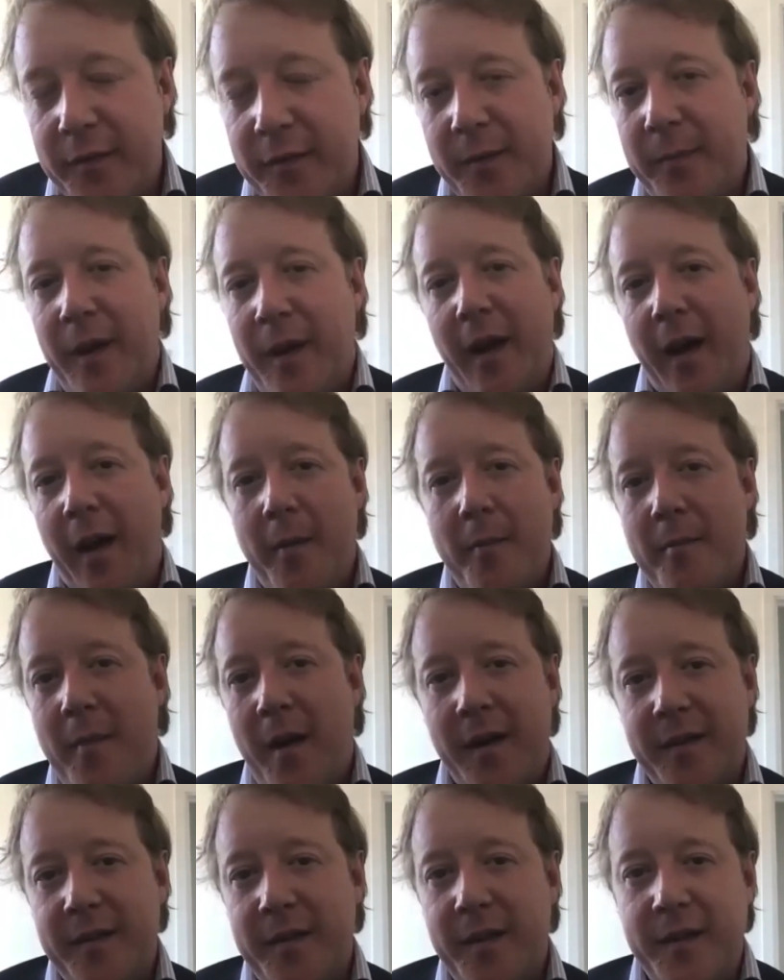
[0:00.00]
about
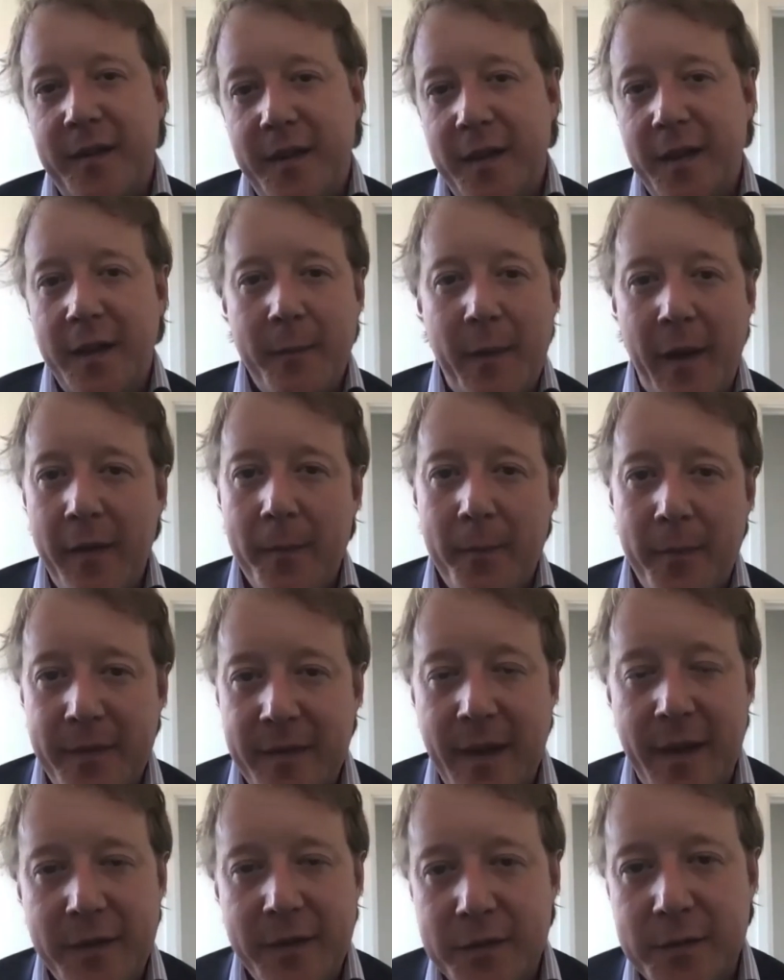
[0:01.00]
my city and about the
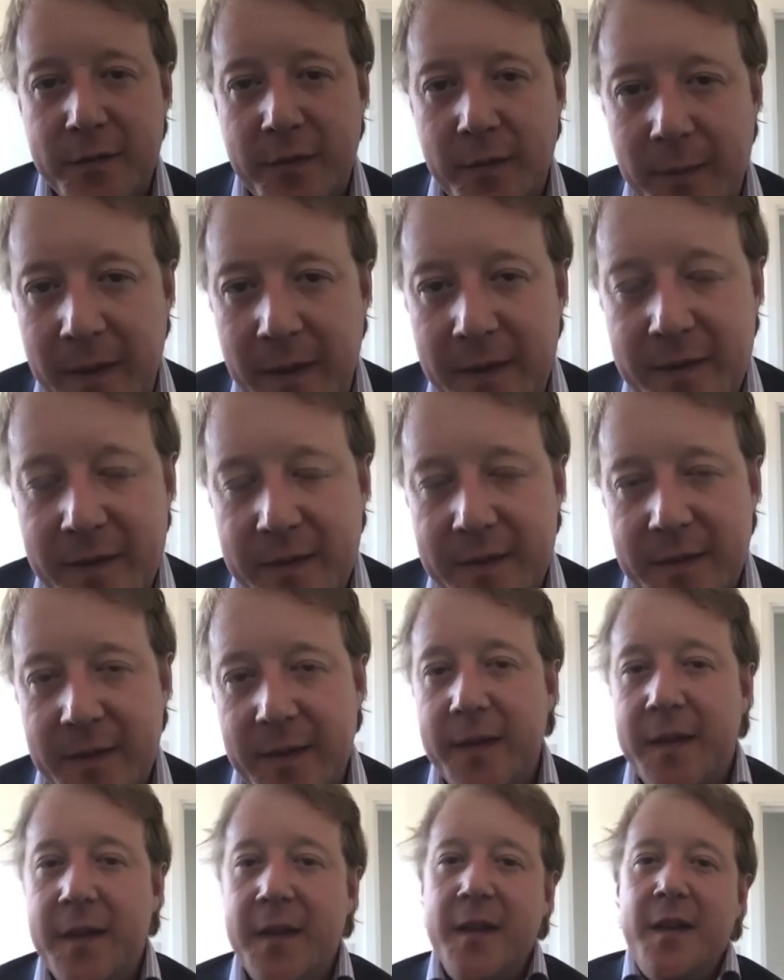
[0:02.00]
potential for my
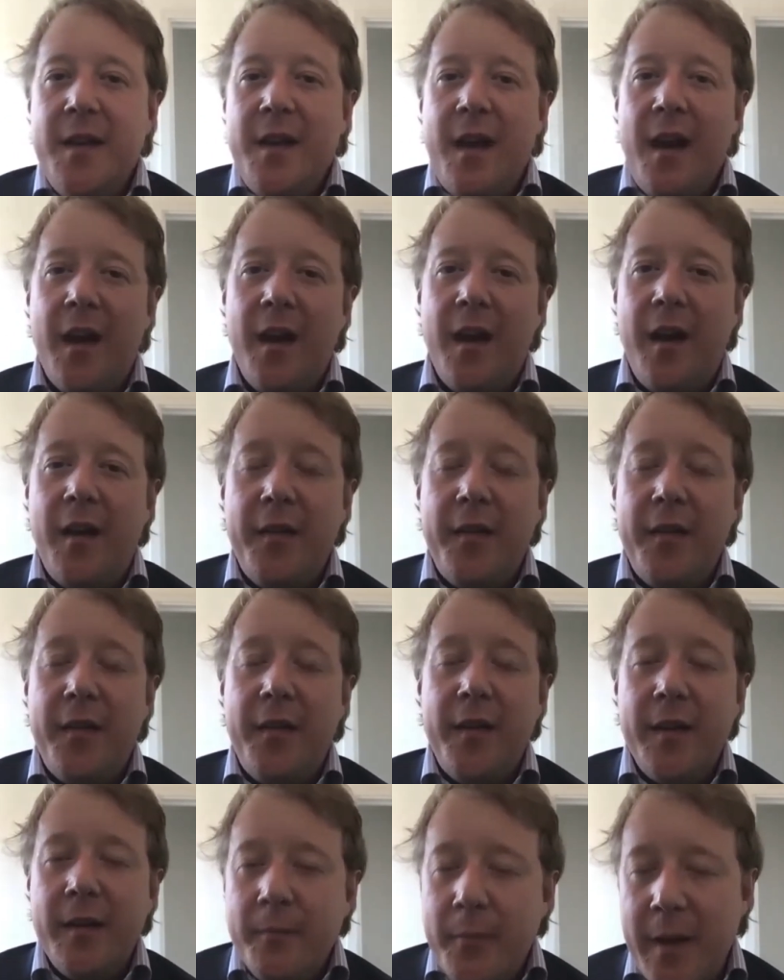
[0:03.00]
city. I
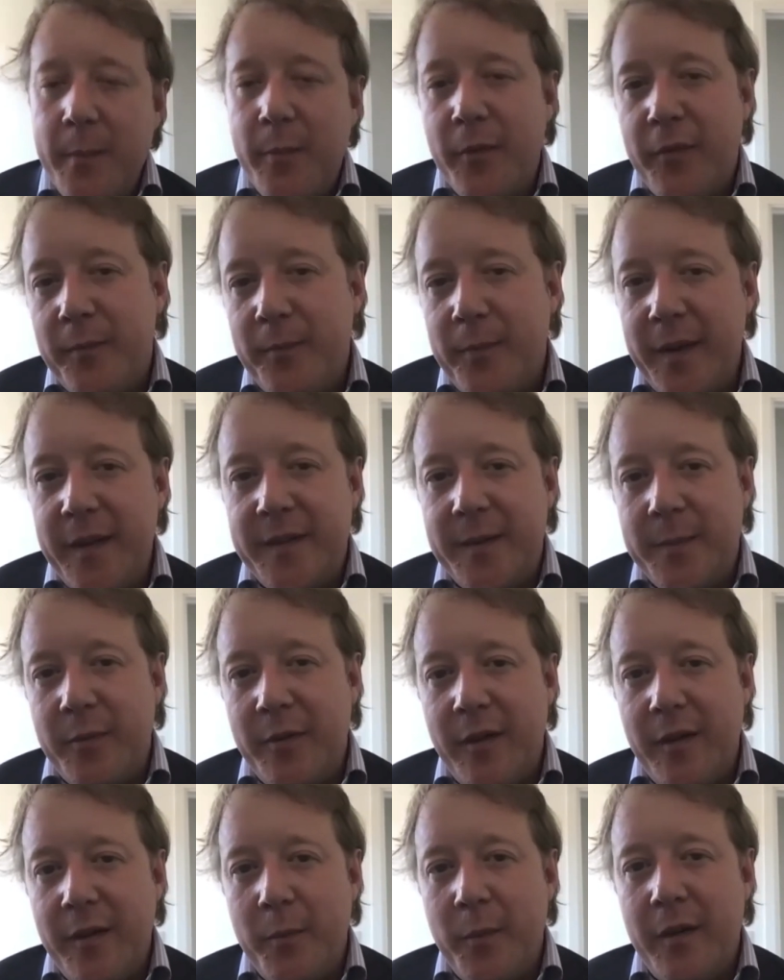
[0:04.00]
think people from
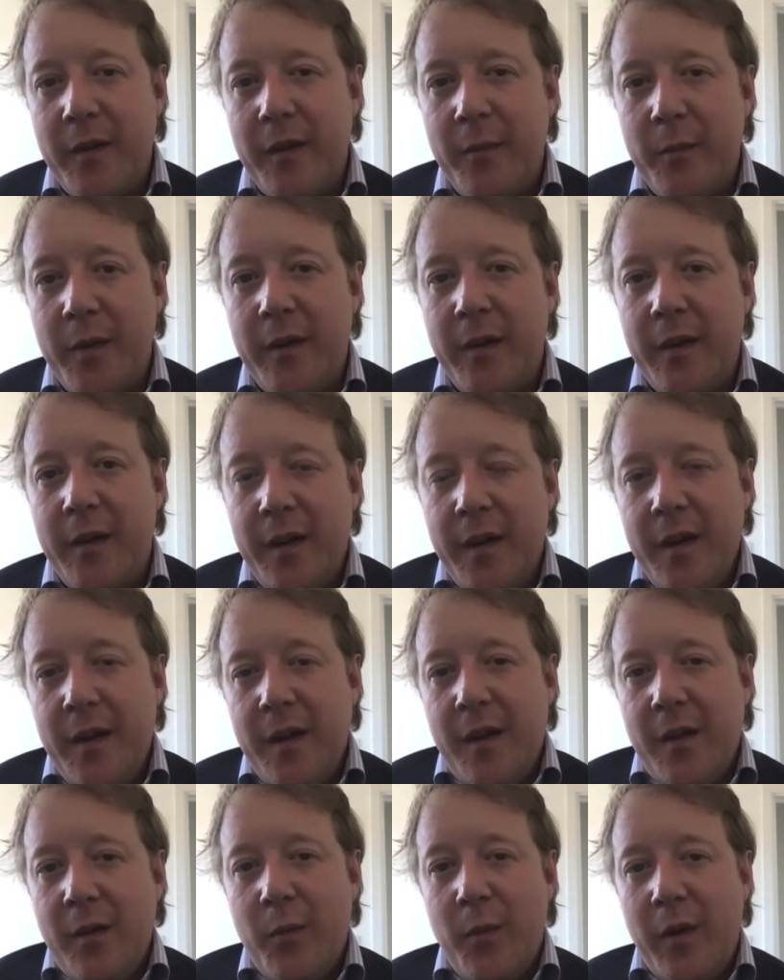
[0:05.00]
Peterborough
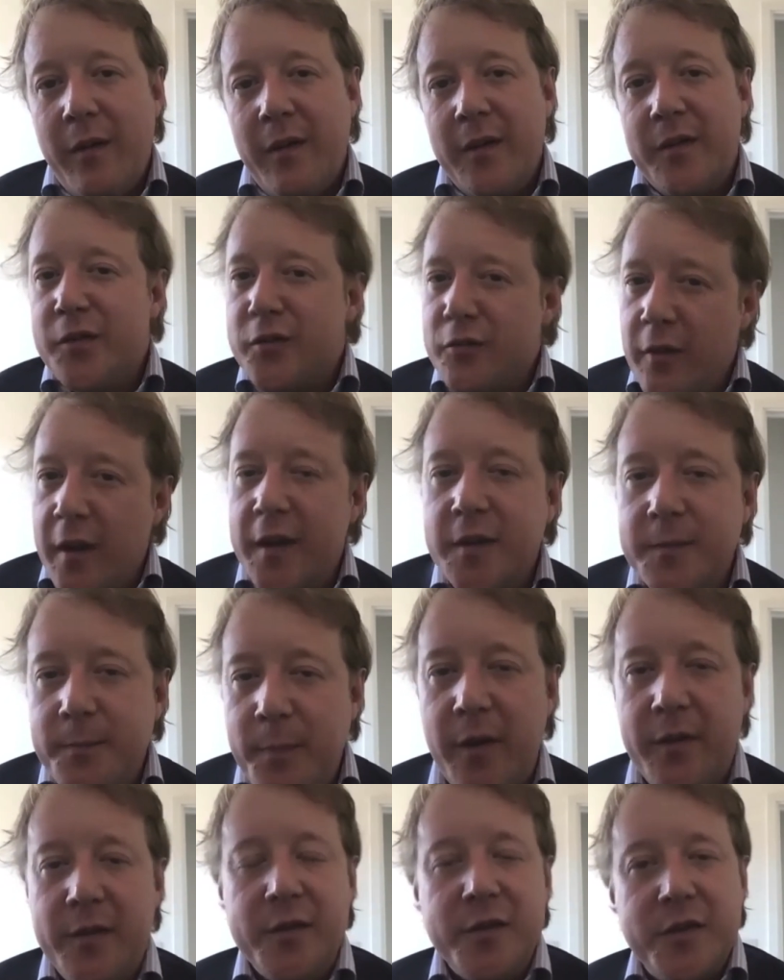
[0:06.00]
we're a strange
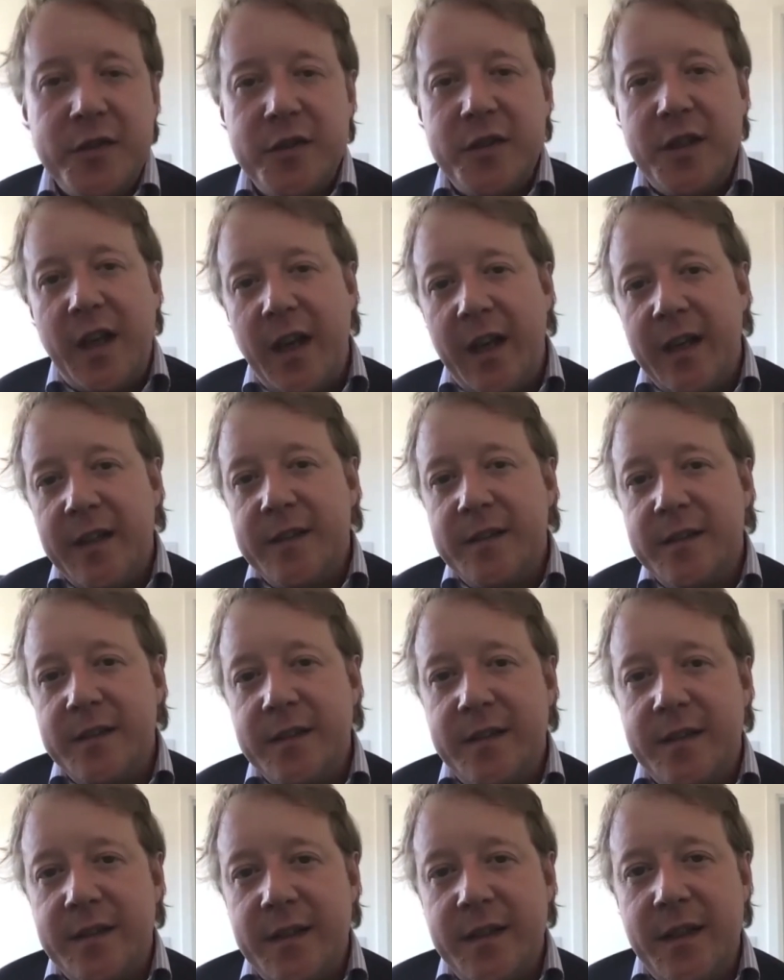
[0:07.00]
bunch,
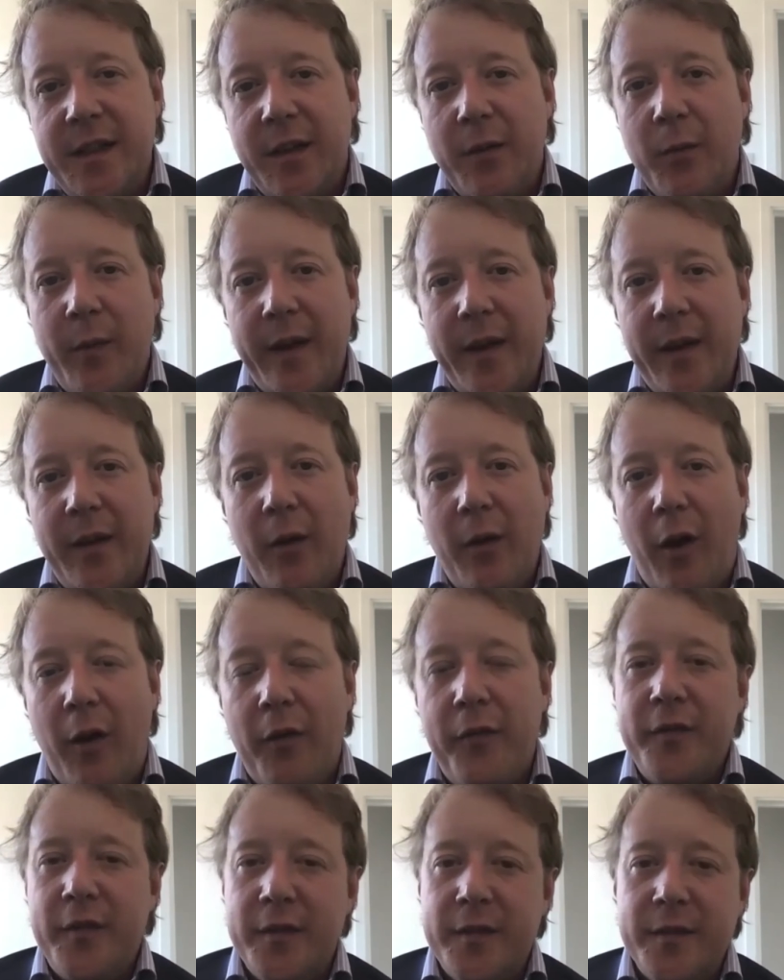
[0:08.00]
and we
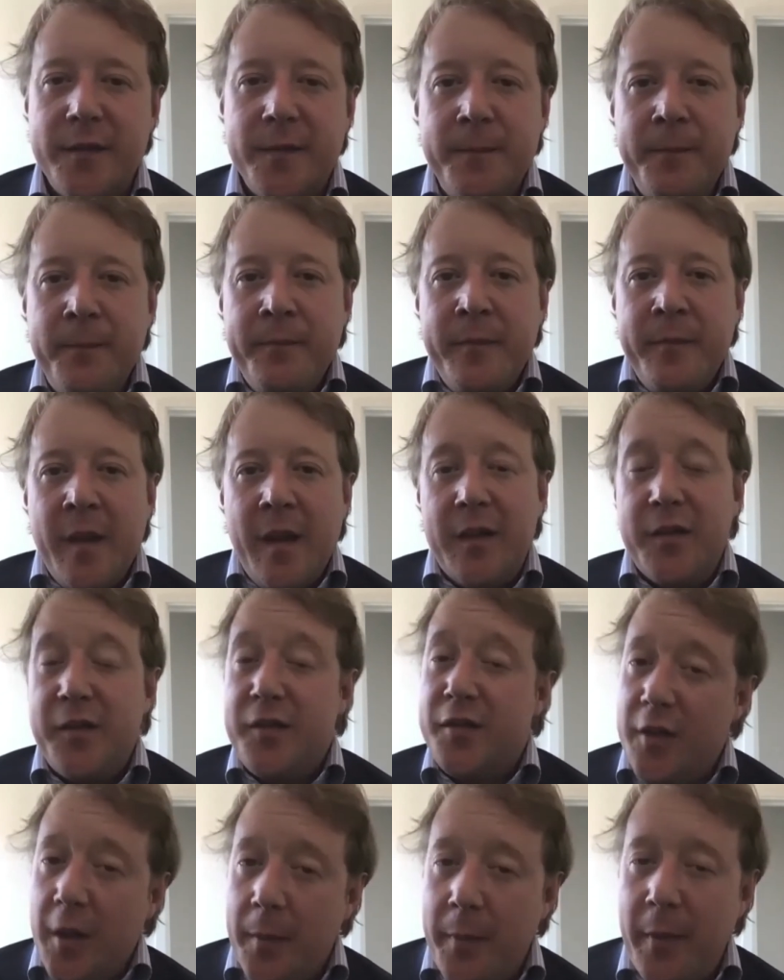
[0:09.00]
often are
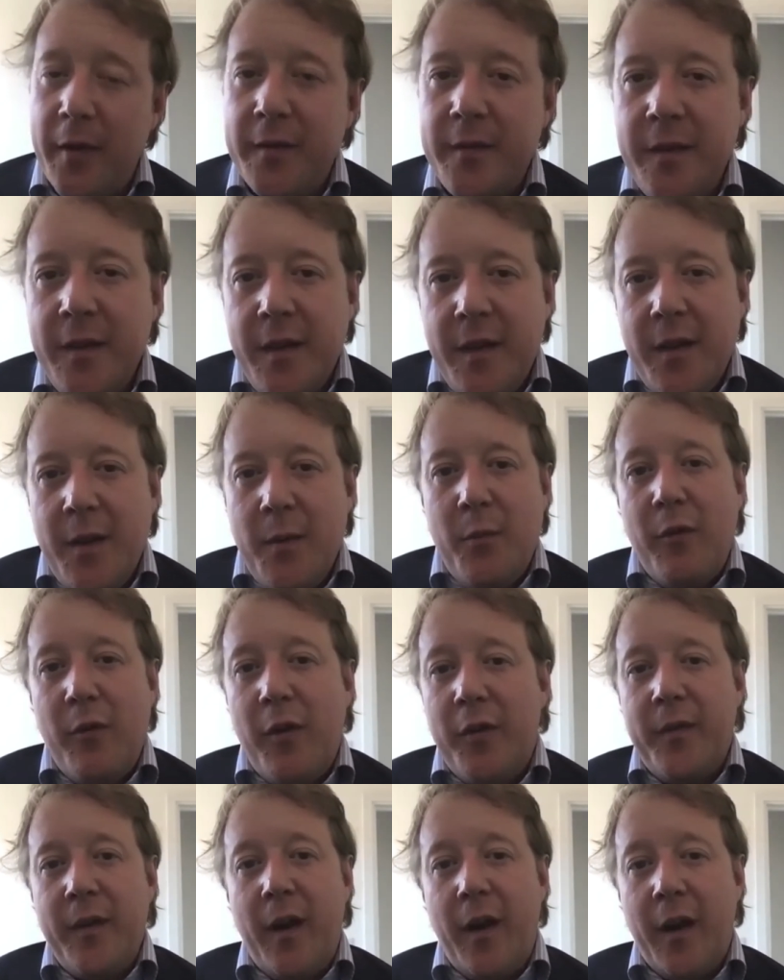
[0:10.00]
stubborn, we're
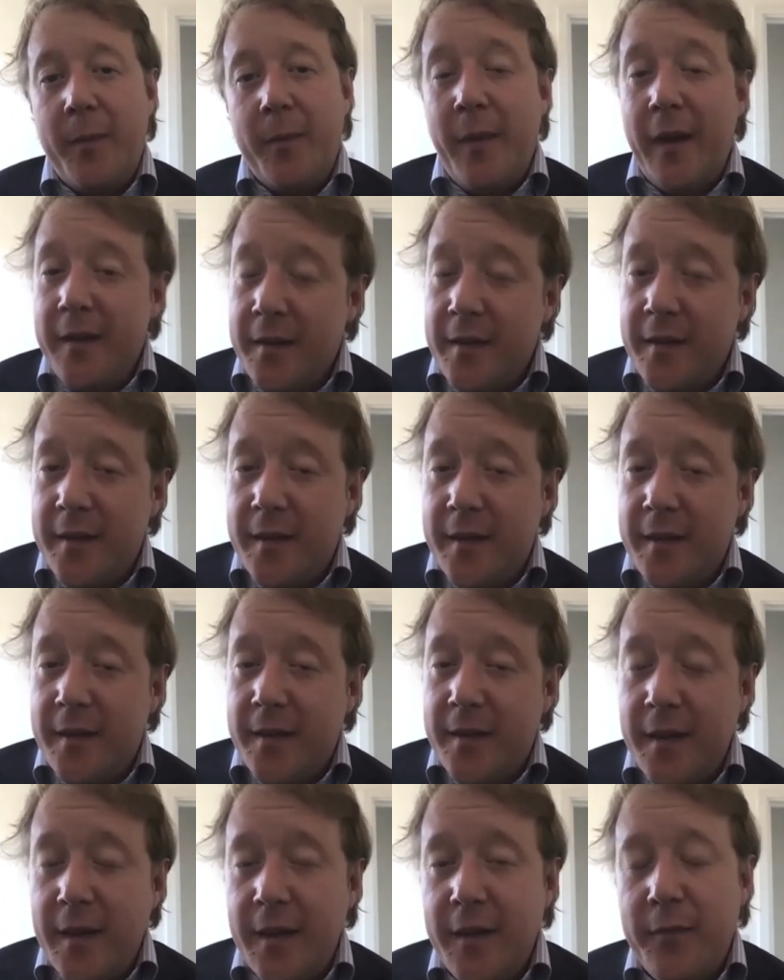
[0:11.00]
often
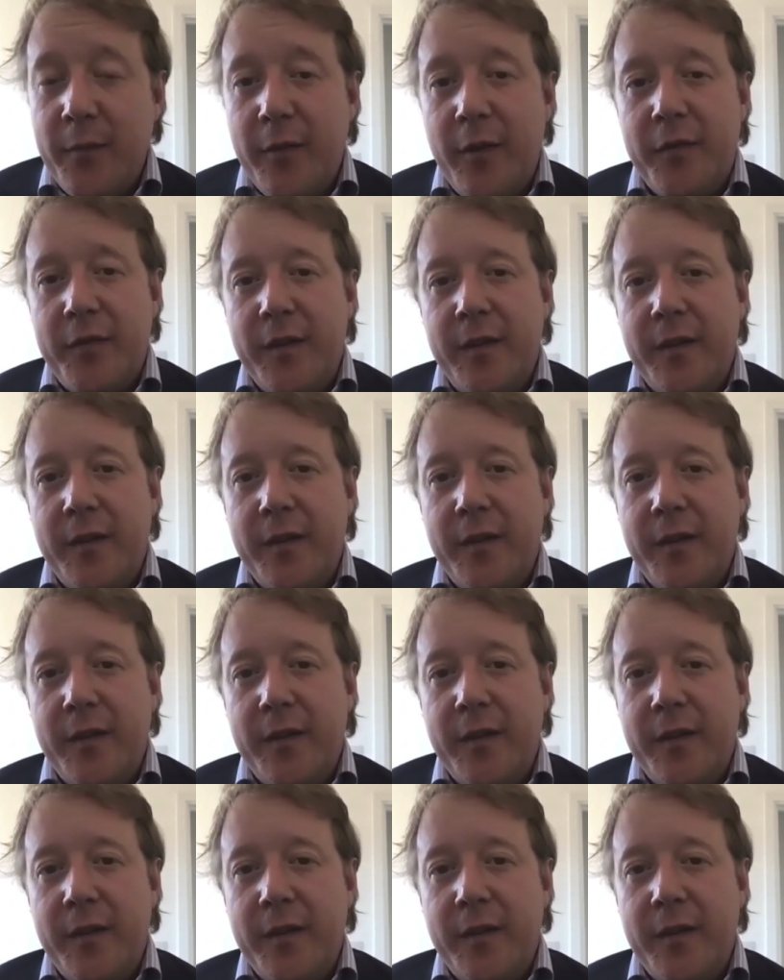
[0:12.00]
argumentative, we're often